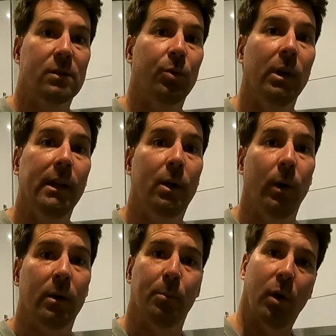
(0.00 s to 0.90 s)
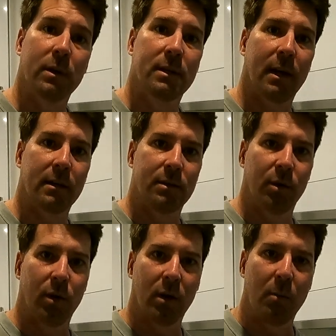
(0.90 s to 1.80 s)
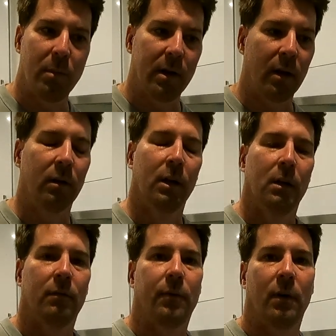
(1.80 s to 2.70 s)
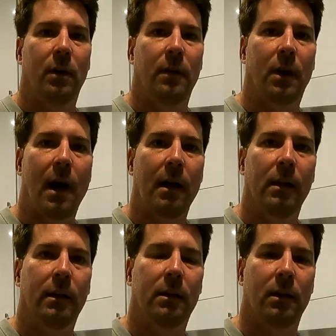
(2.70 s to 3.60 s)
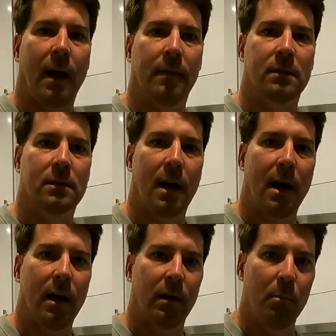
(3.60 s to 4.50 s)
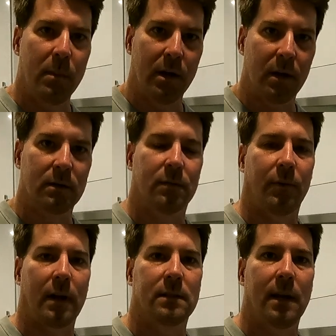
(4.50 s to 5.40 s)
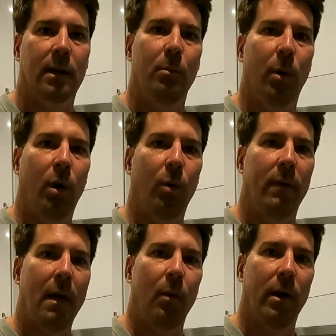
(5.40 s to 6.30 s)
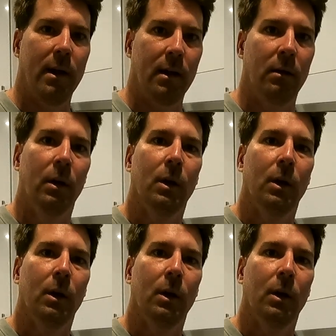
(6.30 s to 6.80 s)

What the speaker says: It's a really quick process, you know, a minute for the garlic at the start, a minute for our second boil when that went in